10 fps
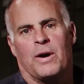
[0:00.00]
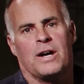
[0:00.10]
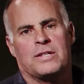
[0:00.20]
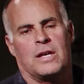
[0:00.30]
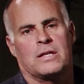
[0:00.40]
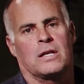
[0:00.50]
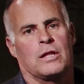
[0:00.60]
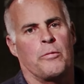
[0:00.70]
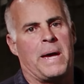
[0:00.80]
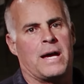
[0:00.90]
process
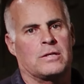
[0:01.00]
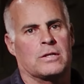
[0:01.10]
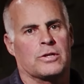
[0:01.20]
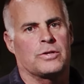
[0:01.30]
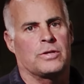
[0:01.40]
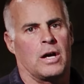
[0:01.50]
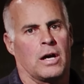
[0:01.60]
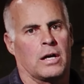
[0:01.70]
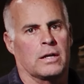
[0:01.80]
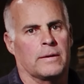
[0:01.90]
on the passenger
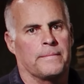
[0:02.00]
side.